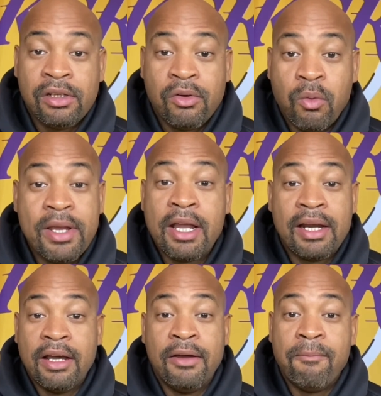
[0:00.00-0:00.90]
We're
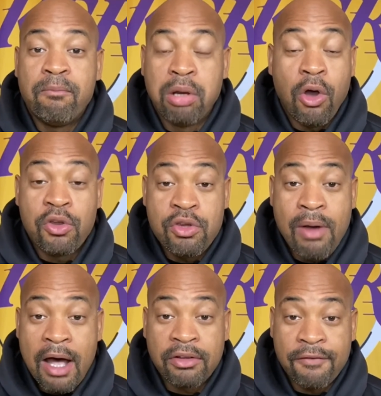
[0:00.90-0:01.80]
going to blow you
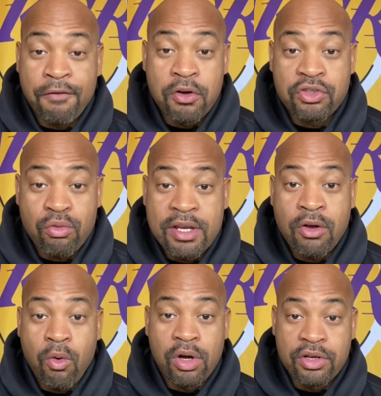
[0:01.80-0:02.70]
out the first 3
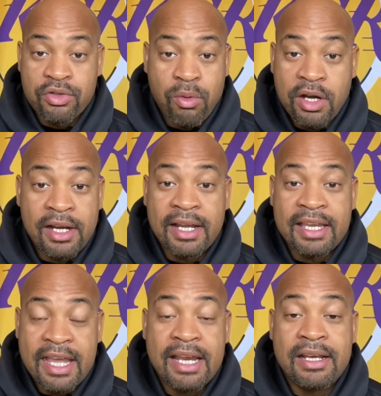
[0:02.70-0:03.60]
quarters. We're going to
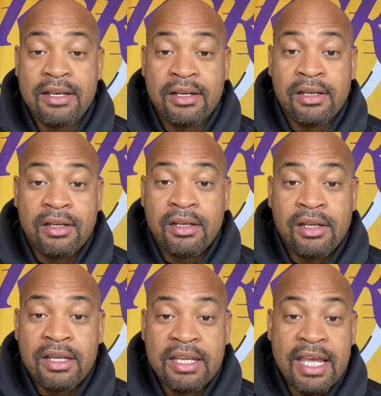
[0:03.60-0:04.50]

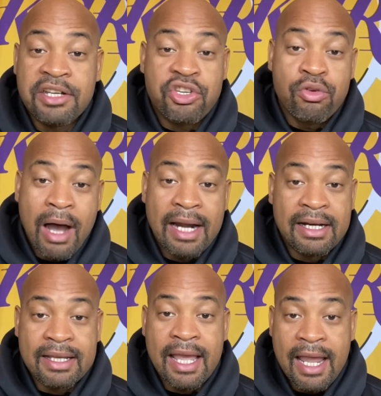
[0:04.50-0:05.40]
get you out of
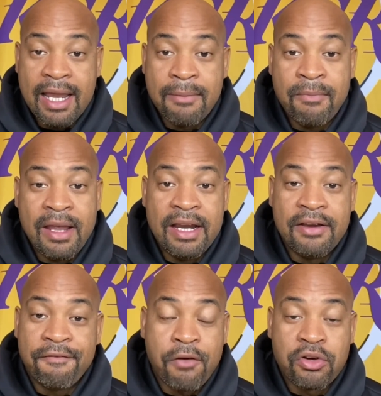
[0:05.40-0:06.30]
the game in
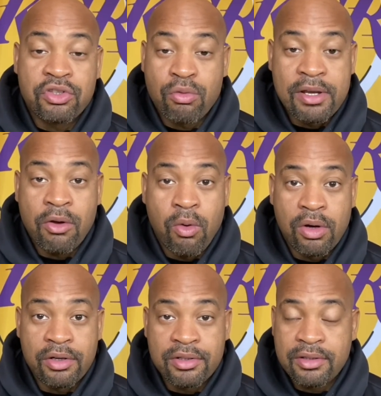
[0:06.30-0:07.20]
the first 3
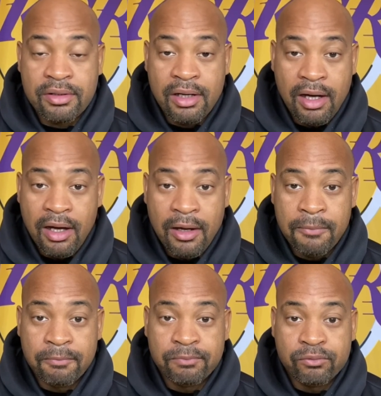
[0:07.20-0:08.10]
quarters.
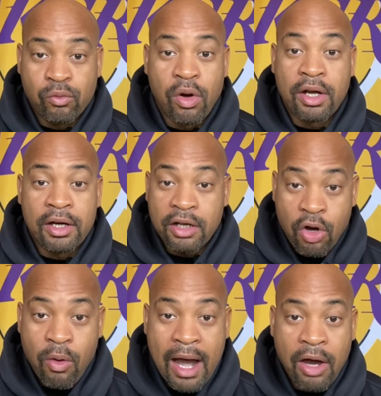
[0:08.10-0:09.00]
We're going to
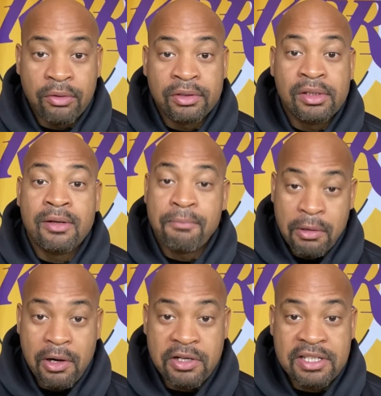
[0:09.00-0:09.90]
go out,
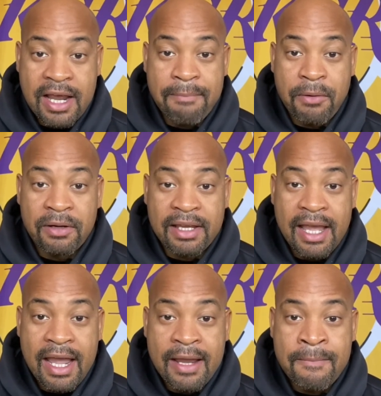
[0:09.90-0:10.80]
put our stamp on the
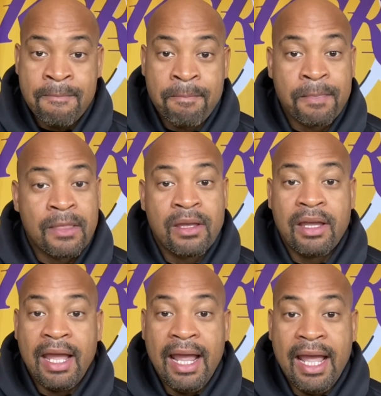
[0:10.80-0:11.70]
game,
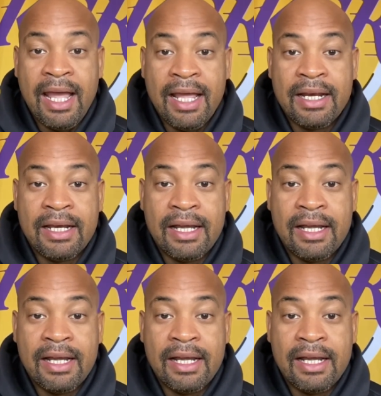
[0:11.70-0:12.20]
and